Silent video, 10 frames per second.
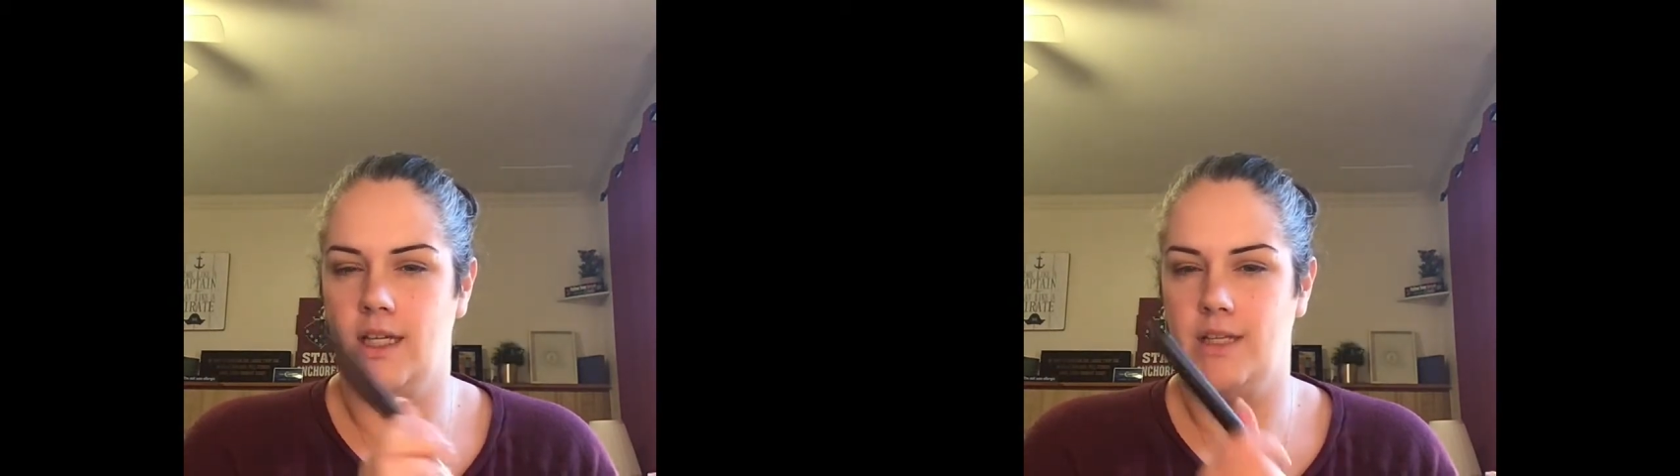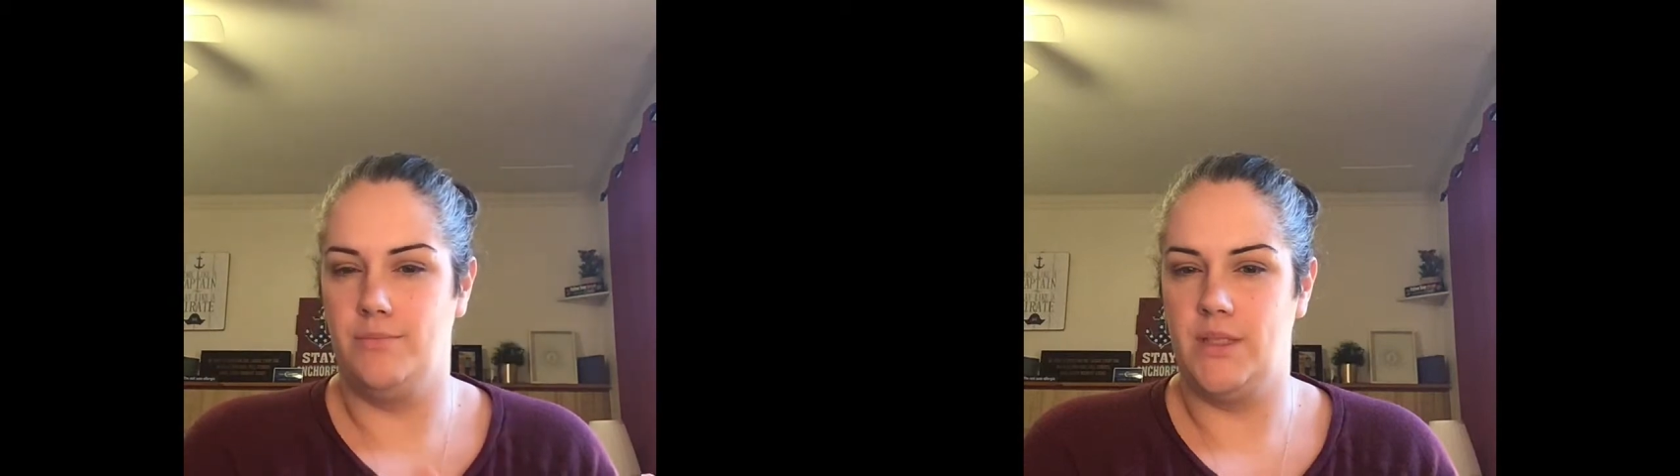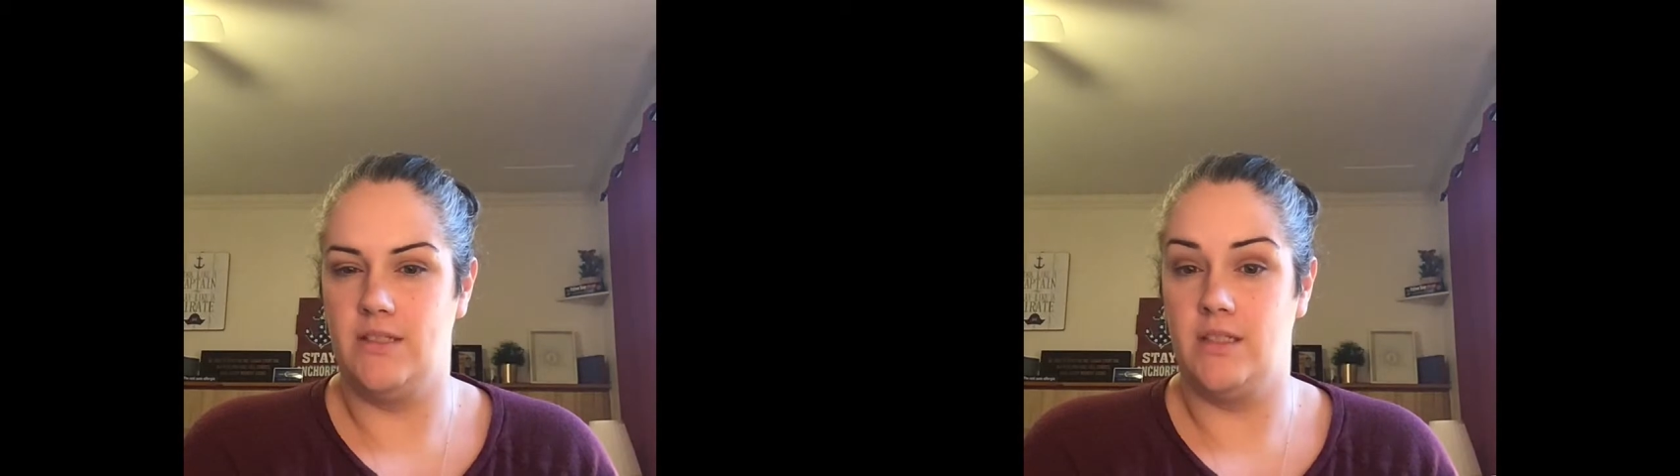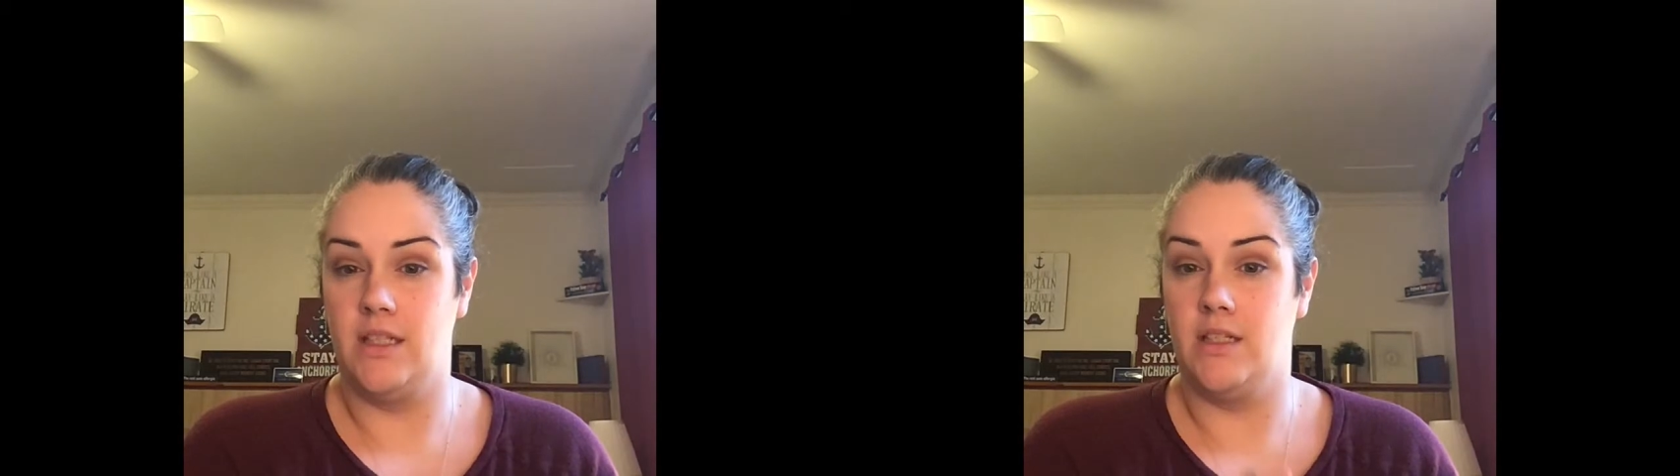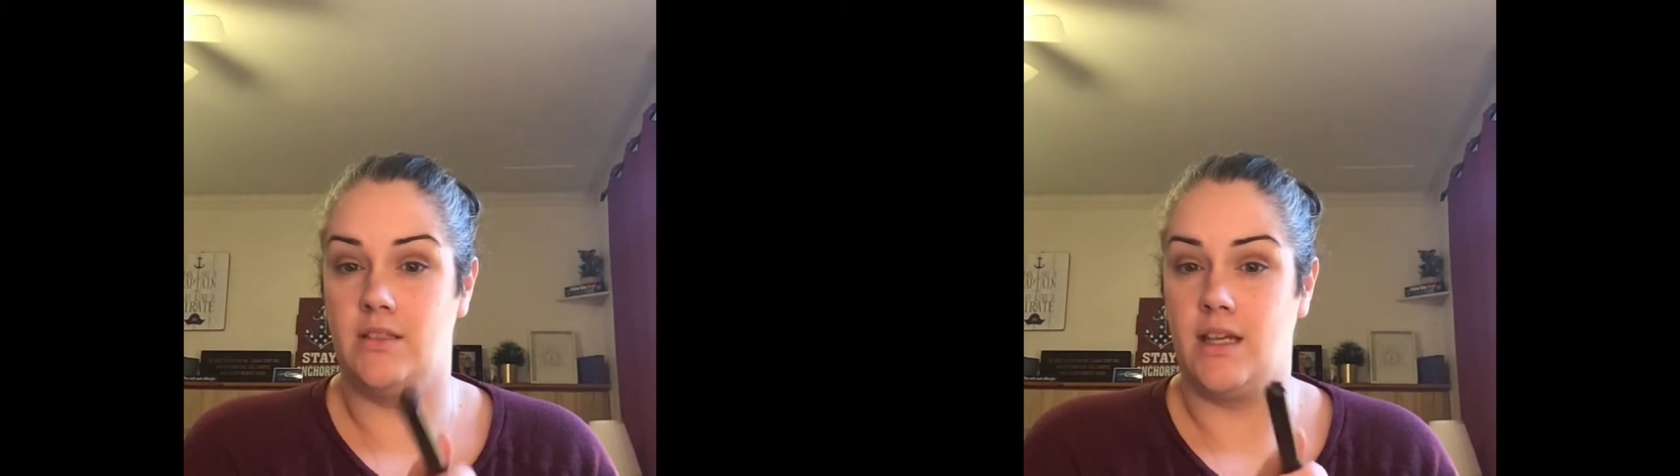In
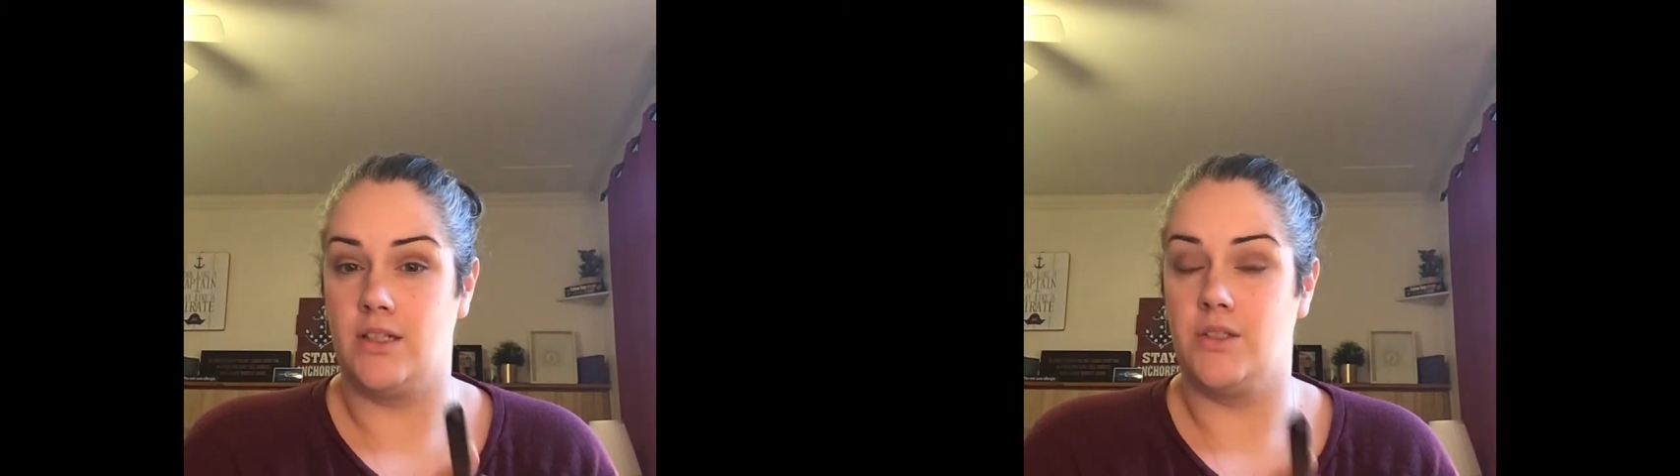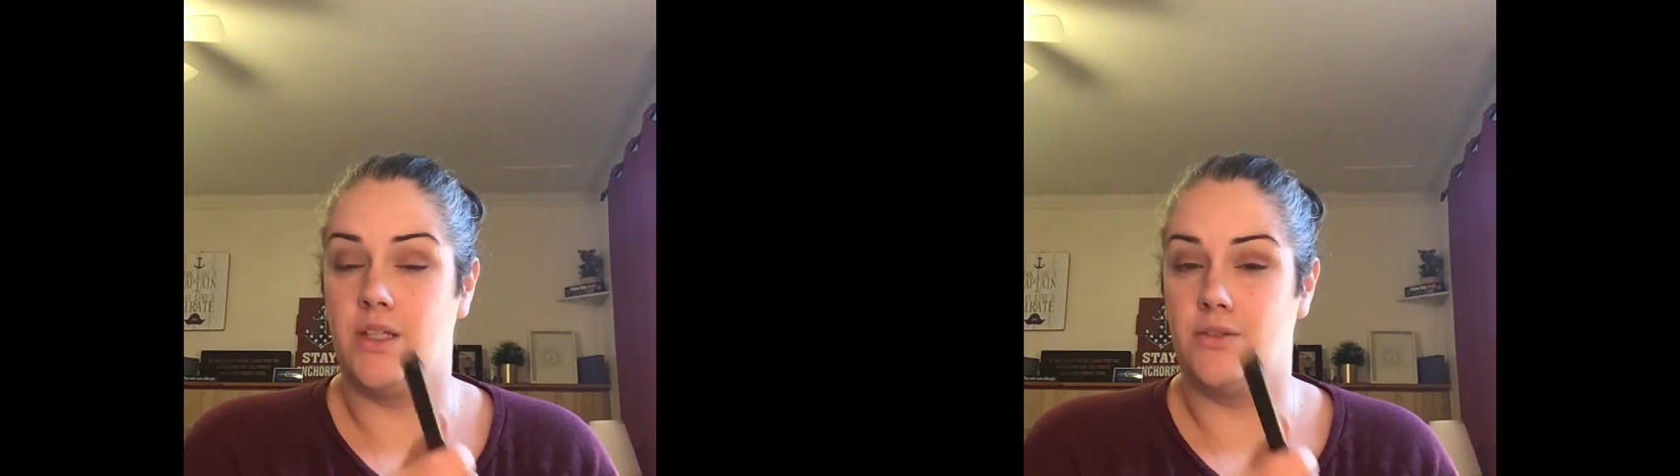BC, it's actually